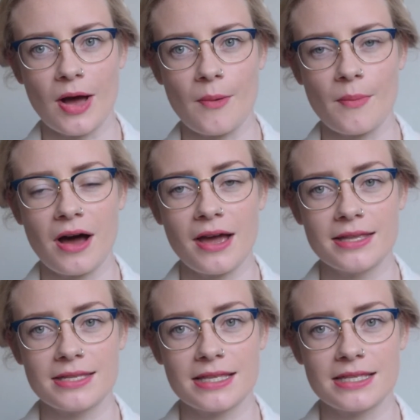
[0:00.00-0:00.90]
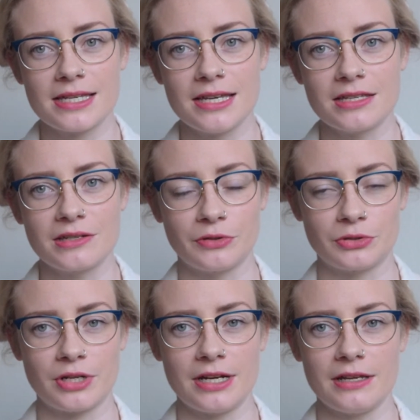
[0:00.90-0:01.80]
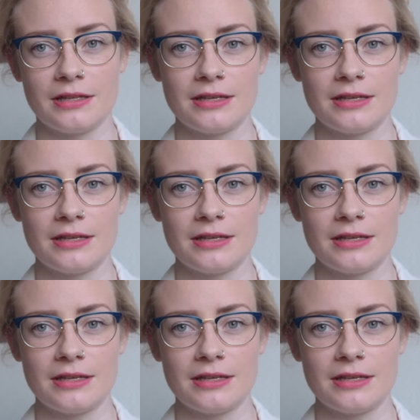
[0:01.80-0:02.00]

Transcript: high intensity interval training.